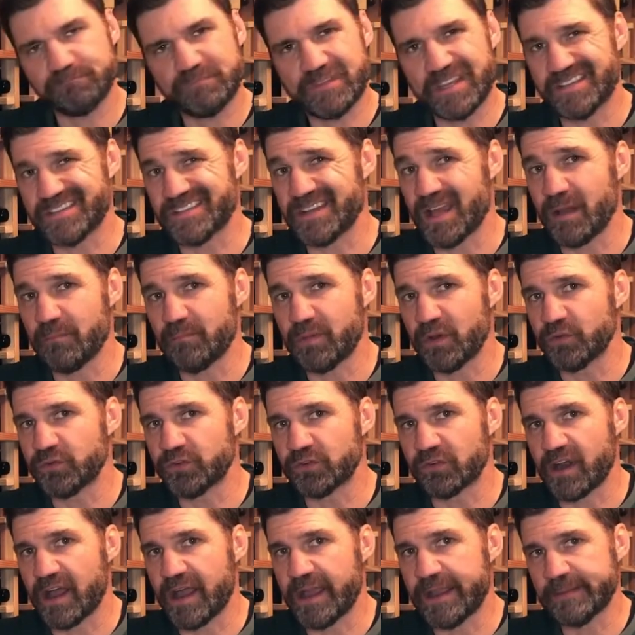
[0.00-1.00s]
It's not bone
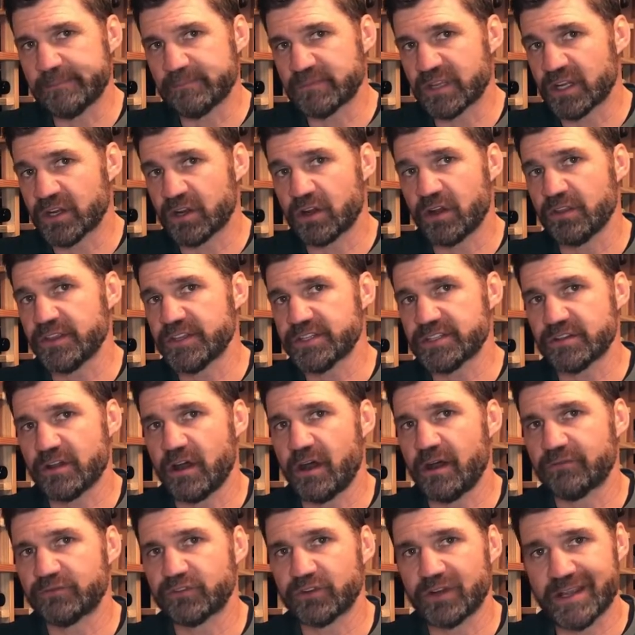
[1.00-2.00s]
dry. I'm gonna call this
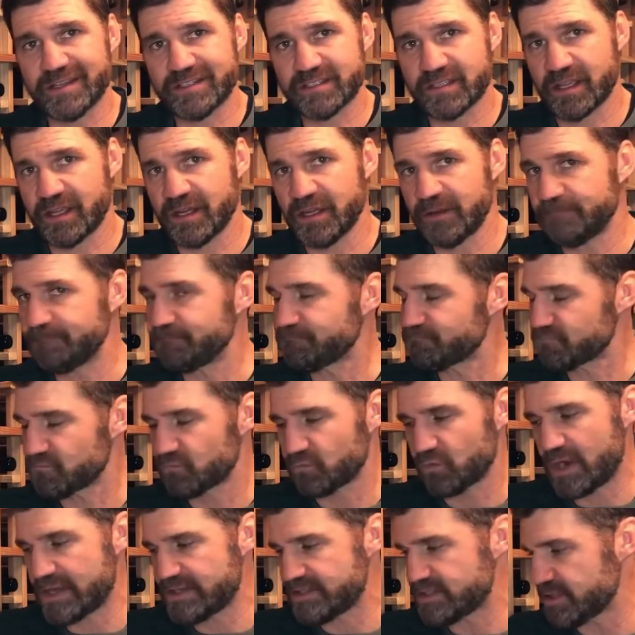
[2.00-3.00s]
off dry. It's kind of
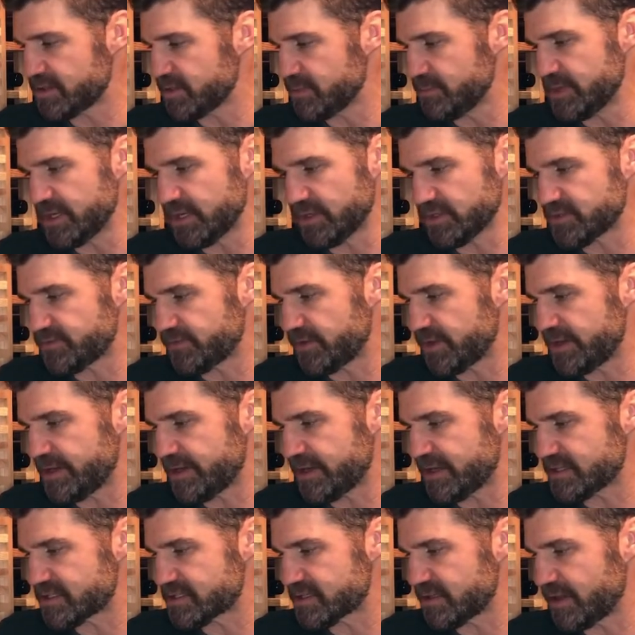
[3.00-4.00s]
right down the middle. It's very
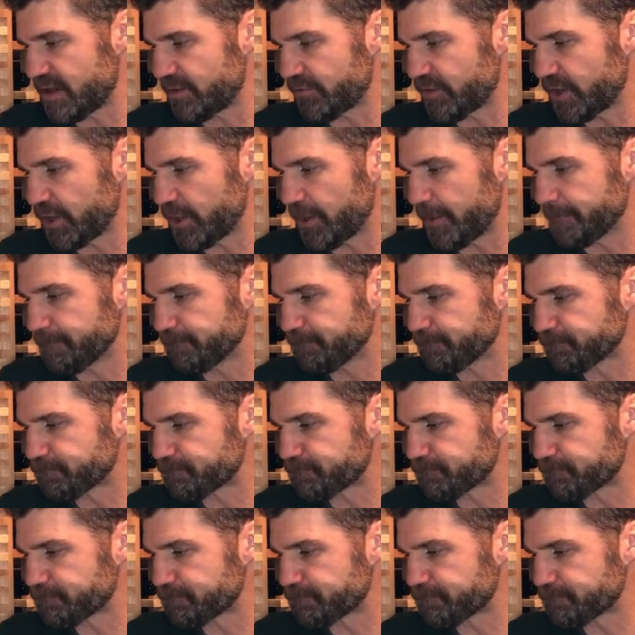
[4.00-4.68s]
nice in that regard.